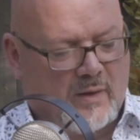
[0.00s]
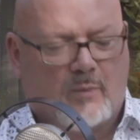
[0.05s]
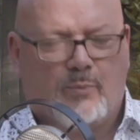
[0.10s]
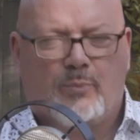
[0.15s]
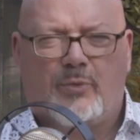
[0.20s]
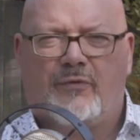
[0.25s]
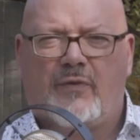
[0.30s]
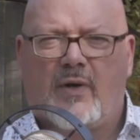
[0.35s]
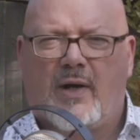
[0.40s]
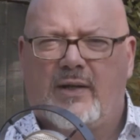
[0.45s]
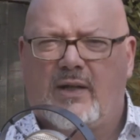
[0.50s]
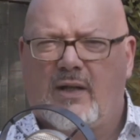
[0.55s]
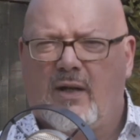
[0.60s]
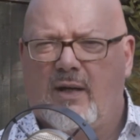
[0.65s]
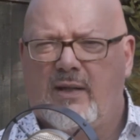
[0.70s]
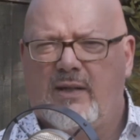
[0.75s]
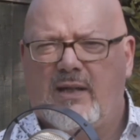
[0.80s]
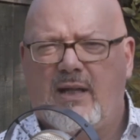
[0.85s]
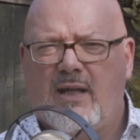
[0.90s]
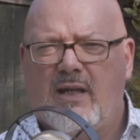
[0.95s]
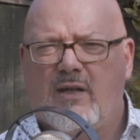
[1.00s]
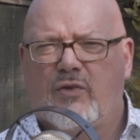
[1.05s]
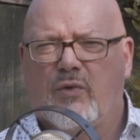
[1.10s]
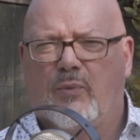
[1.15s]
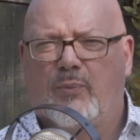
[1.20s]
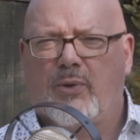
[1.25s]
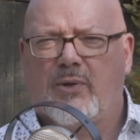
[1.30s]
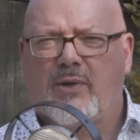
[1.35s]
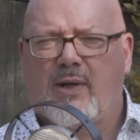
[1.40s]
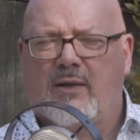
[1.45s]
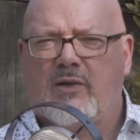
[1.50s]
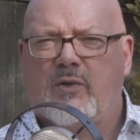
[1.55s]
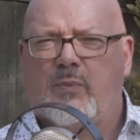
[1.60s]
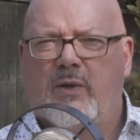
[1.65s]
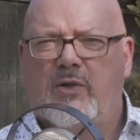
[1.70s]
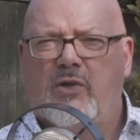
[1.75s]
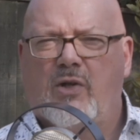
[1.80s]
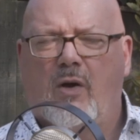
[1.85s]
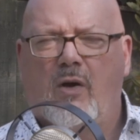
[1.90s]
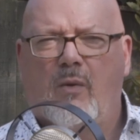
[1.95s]
providing ideas or products
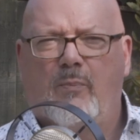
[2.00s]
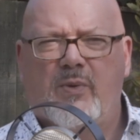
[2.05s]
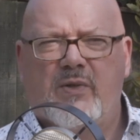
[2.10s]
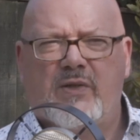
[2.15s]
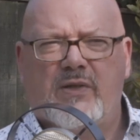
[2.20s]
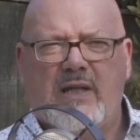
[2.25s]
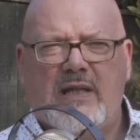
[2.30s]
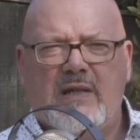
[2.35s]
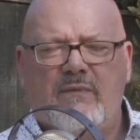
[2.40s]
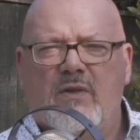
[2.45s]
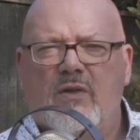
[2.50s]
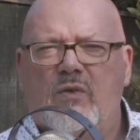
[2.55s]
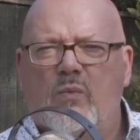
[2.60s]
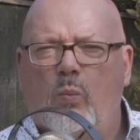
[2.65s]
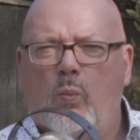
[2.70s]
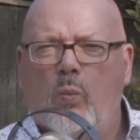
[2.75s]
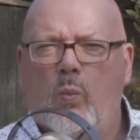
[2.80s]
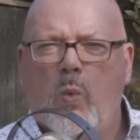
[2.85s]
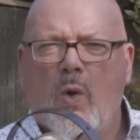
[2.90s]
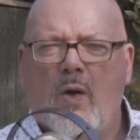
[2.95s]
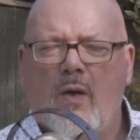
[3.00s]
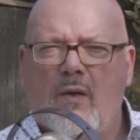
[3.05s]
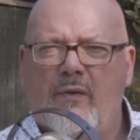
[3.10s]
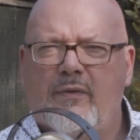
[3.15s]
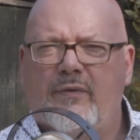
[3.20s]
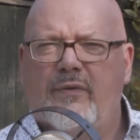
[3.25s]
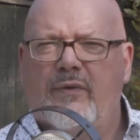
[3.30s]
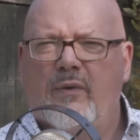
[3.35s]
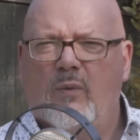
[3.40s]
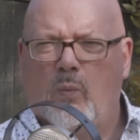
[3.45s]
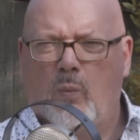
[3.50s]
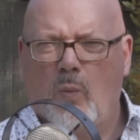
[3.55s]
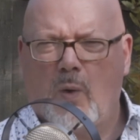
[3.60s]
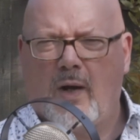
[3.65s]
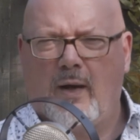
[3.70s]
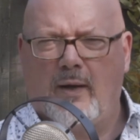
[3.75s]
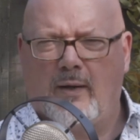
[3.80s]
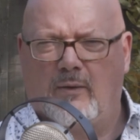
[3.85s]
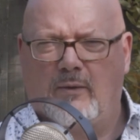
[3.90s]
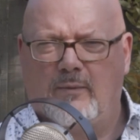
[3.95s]
which are perceived as
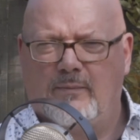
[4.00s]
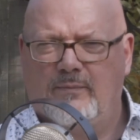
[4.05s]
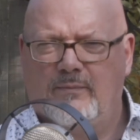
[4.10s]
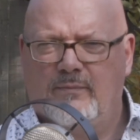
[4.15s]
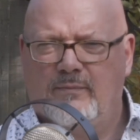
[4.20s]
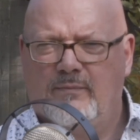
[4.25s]
worthwhile.